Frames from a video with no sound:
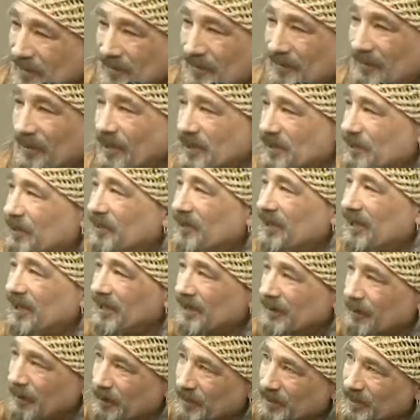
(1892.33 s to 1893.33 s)
It's been
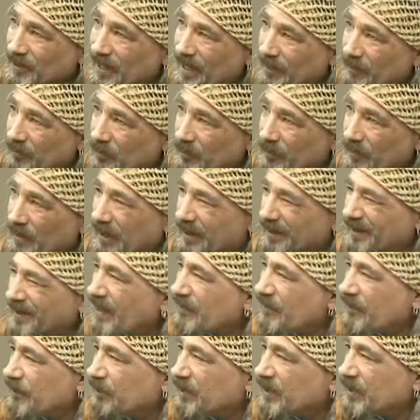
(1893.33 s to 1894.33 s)
it was in that movie I've uh,
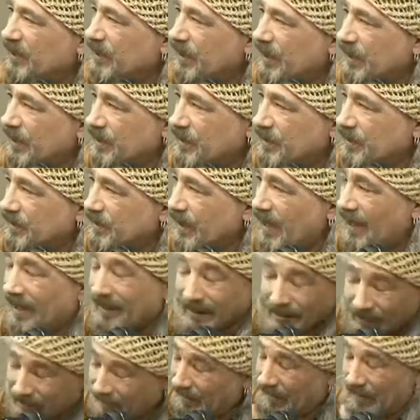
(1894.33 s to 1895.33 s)
Never Been Kissed,
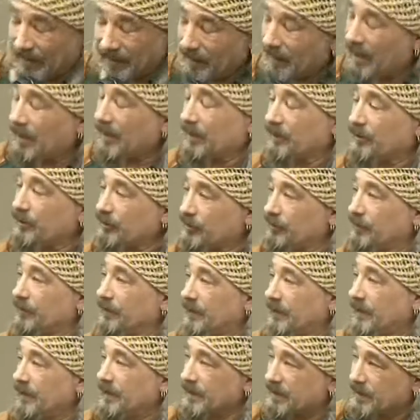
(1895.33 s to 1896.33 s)
and and the honest
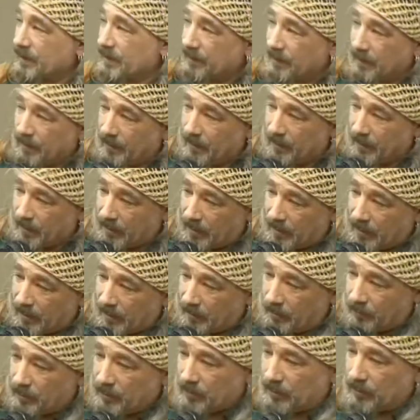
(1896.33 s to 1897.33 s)
truth is,
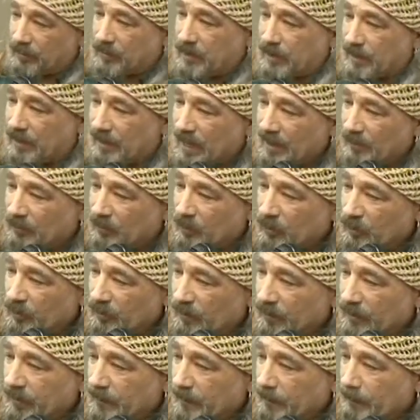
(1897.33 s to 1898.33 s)
it was used in that
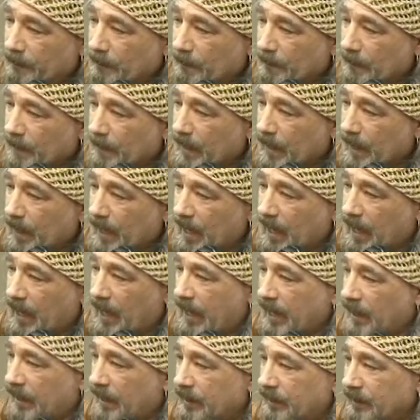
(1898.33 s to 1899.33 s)
movie,
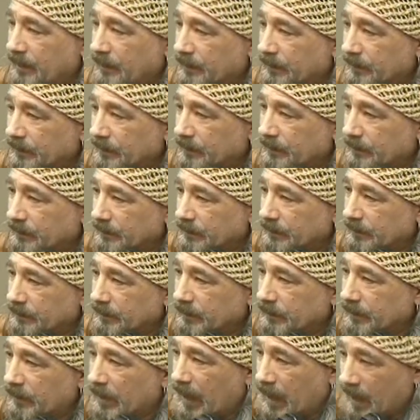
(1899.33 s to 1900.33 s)
and
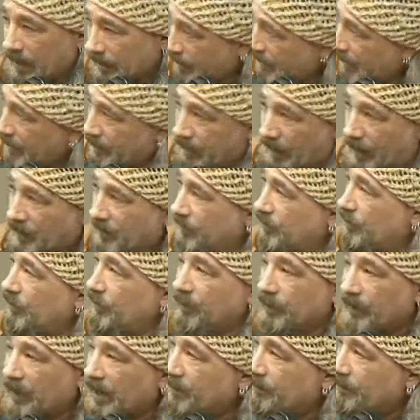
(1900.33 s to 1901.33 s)
I get I still
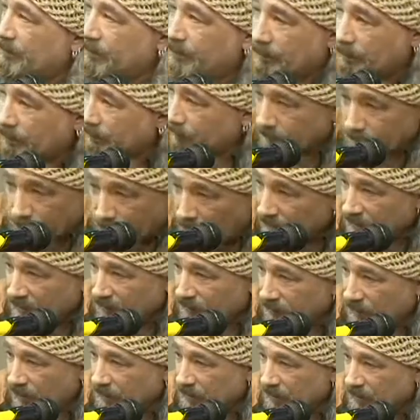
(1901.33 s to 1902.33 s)
get money
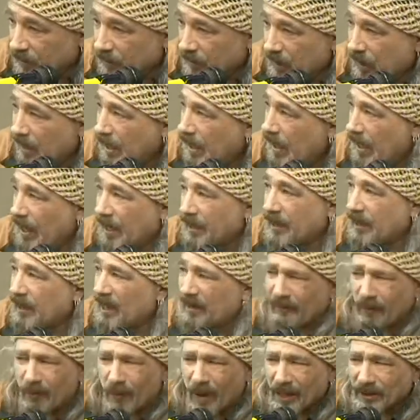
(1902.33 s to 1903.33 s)
from it, and yet
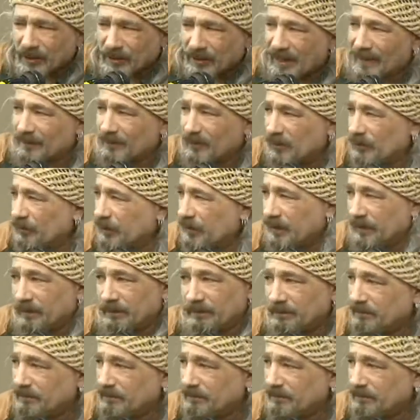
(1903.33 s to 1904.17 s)
I've watched that movie